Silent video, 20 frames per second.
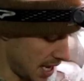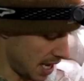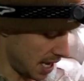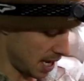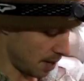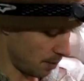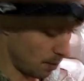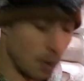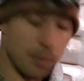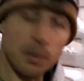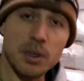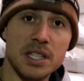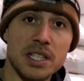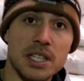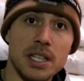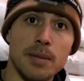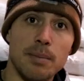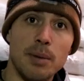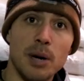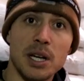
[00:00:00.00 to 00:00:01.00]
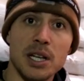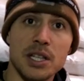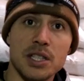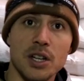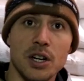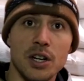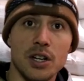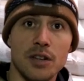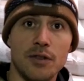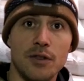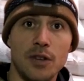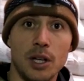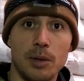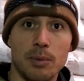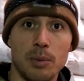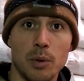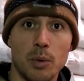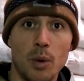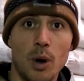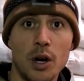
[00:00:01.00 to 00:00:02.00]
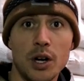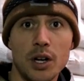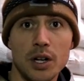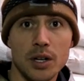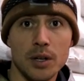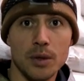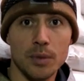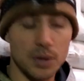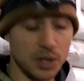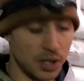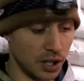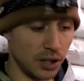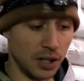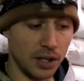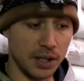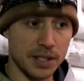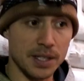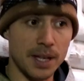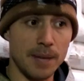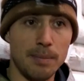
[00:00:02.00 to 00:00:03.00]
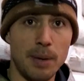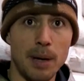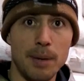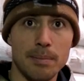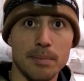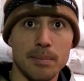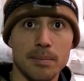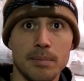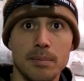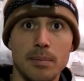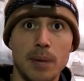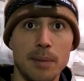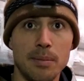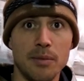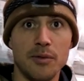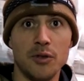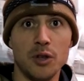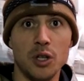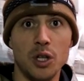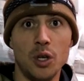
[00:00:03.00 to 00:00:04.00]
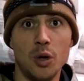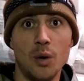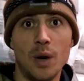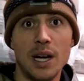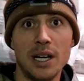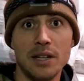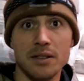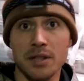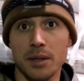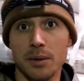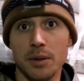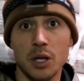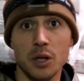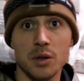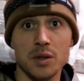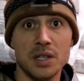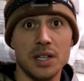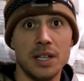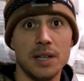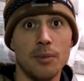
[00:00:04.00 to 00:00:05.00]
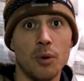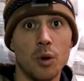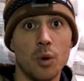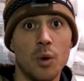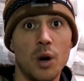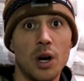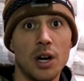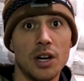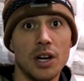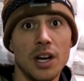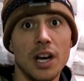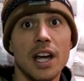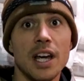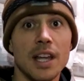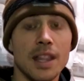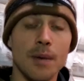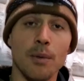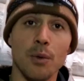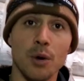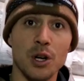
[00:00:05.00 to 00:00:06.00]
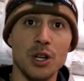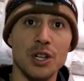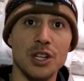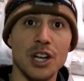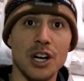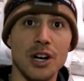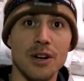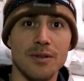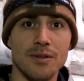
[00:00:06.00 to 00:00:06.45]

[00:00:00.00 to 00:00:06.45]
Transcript: And when we see the bucket starting to fill up with water, we turn on the sump pump, pump it for a little while until we don't see any more water, then we're good to go.